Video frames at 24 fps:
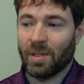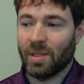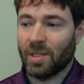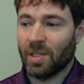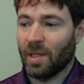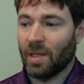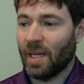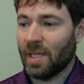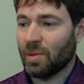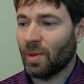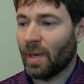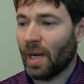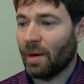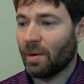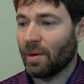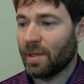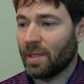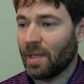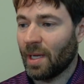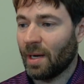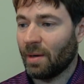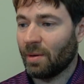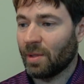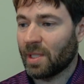So that's what I would
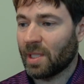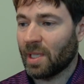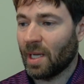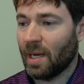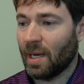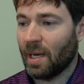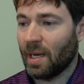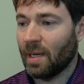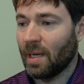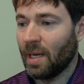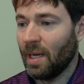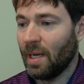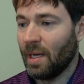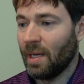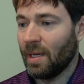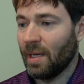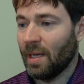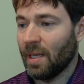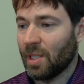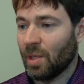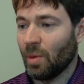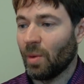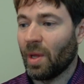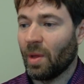I would say
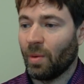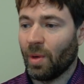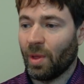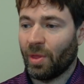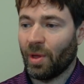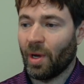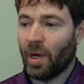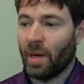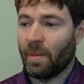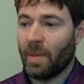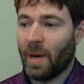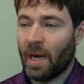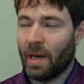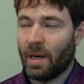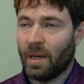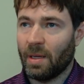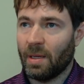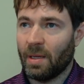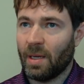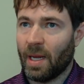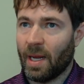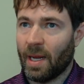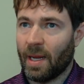is the way that we thought about it,